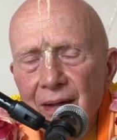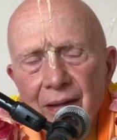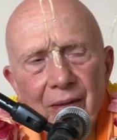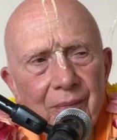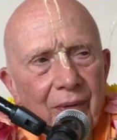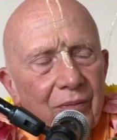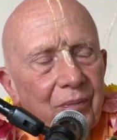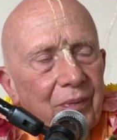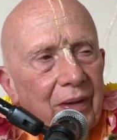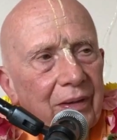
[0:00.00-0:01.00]
you know,
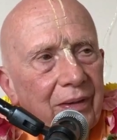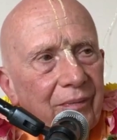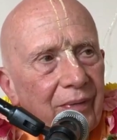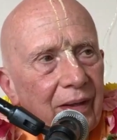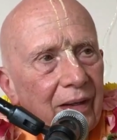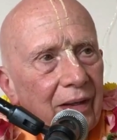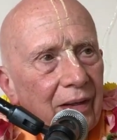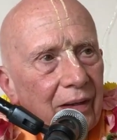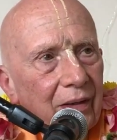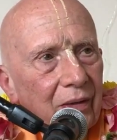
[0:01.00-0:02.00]
Prabhupada,
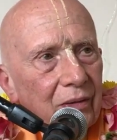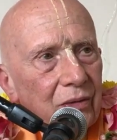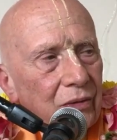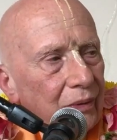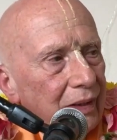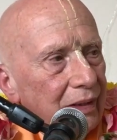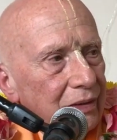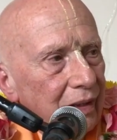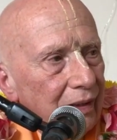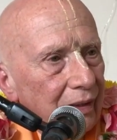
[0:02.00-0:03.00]
you know, Sri
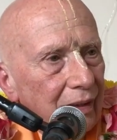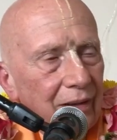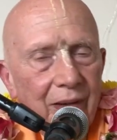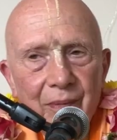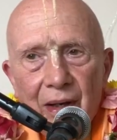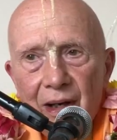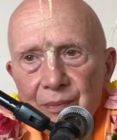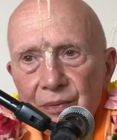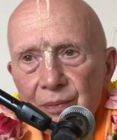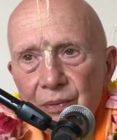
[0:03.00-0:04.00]
Chaitanya
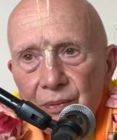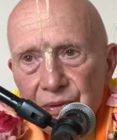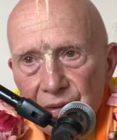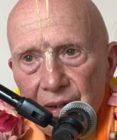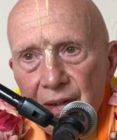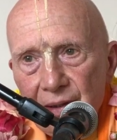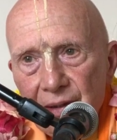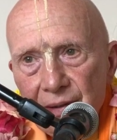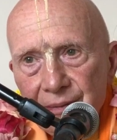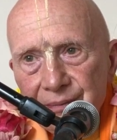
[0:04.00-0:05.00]
Mahaprabhu was in
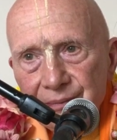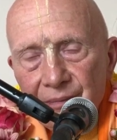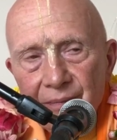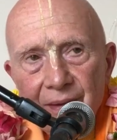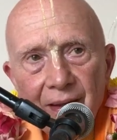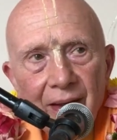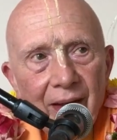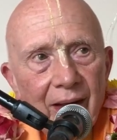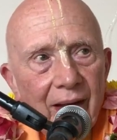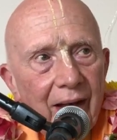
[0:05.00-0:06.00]
India
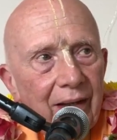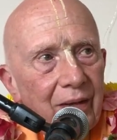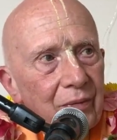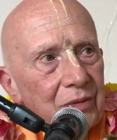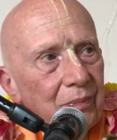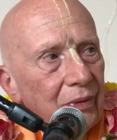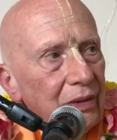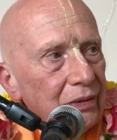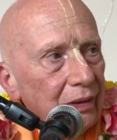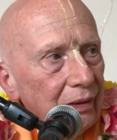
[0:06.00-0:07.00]
and he was
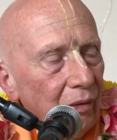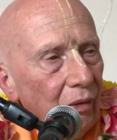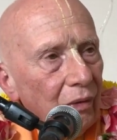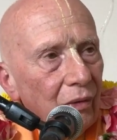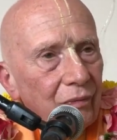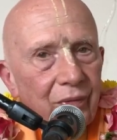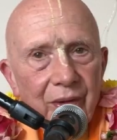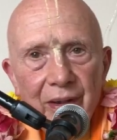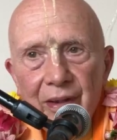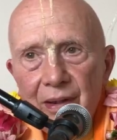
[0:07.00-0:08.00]
preaching all over
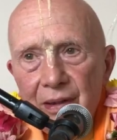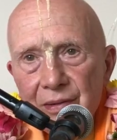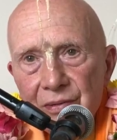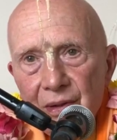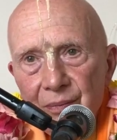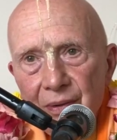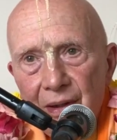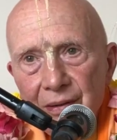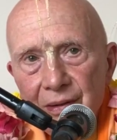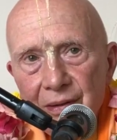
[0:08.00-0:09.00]
the Indian
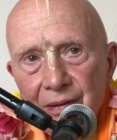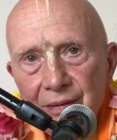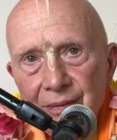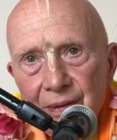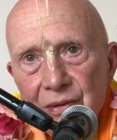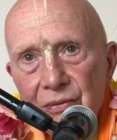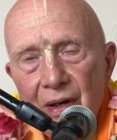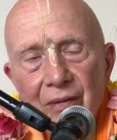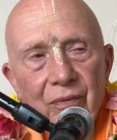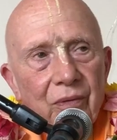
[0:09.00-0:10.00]
subcontinent. He
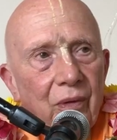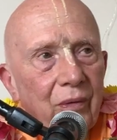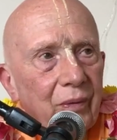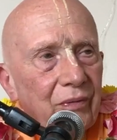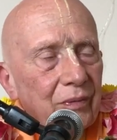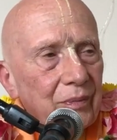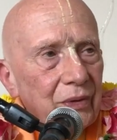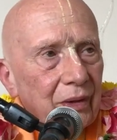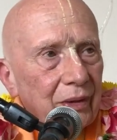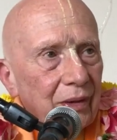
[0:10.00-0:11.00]
traveled all the way from
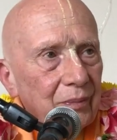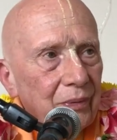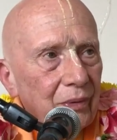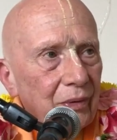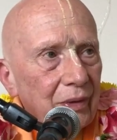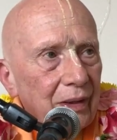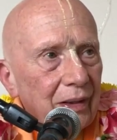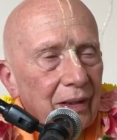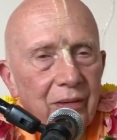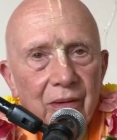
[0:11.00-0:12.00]
Jagannath Puri
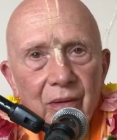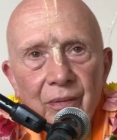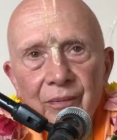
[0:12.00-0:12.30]
down to